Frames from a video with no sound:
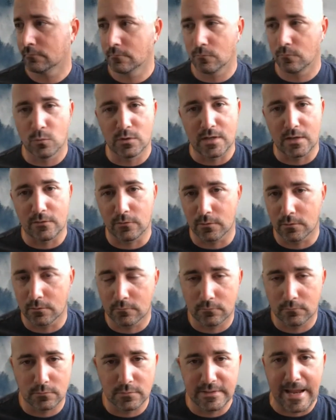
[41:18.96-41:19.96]
whatever,
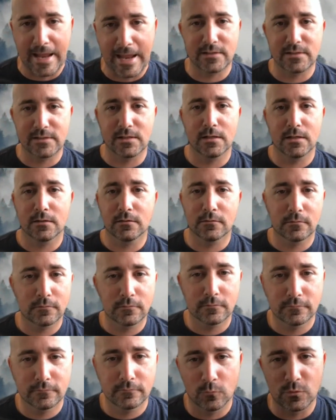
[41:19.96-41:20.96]
dancing,
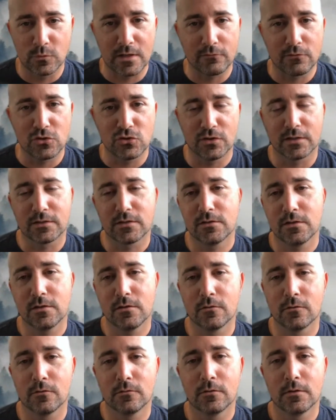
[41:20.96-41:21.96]
whatever you'd like to
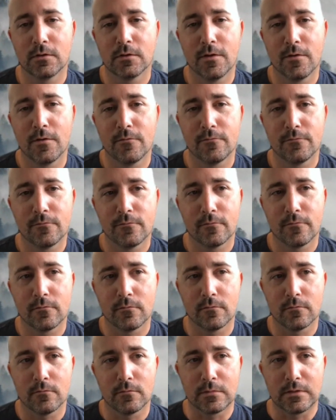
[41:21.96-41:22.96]
do,
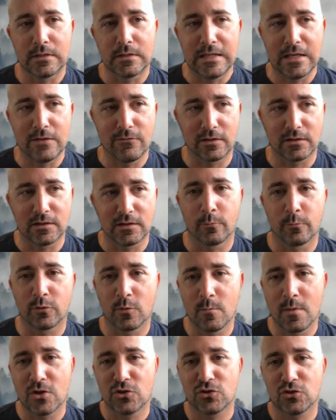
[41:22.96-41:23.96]
giving them
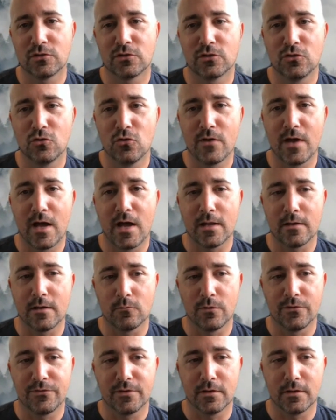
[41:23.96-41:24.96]
permission to do that
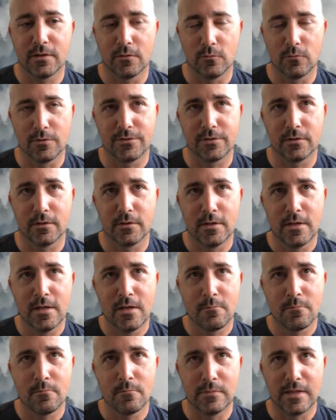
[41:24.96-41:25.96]
with a
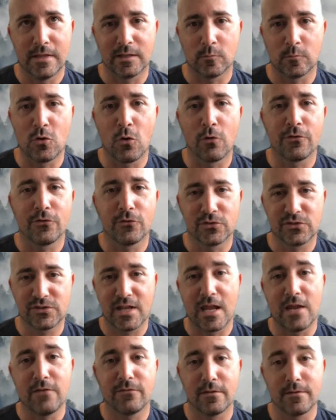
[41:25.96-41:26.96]
letting them know they're
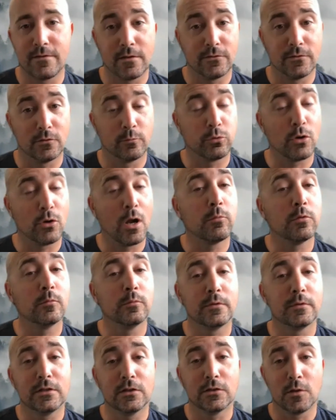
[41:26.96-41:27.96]
safe and that they're
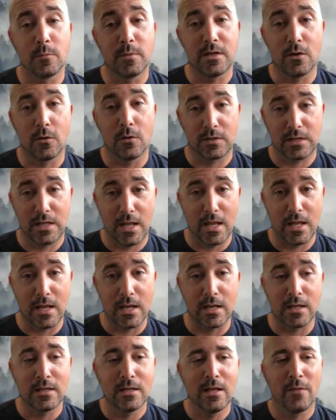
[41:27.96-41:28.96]
probably going to be
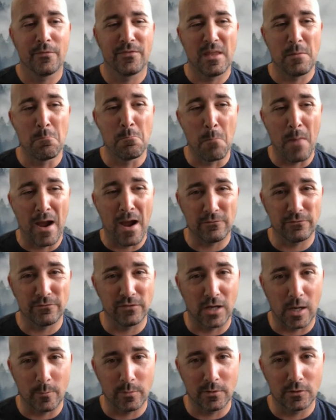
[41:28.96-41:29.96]
okay. They might
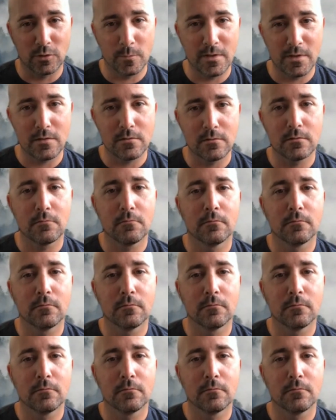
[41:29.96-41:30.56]
flare up a little bit,